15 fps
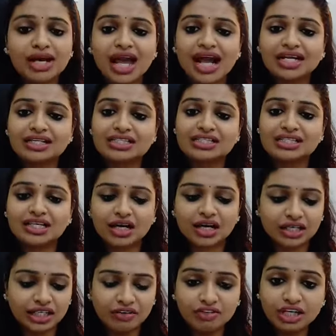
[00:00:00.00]
I
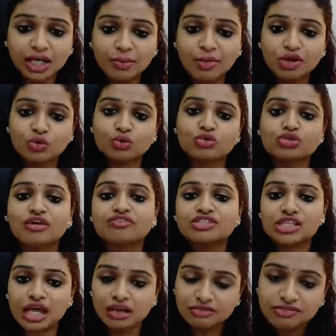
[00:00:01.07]
had given him a dose of
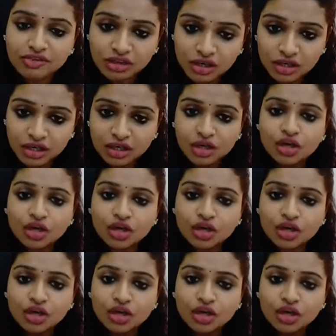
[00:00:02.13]
sulfur,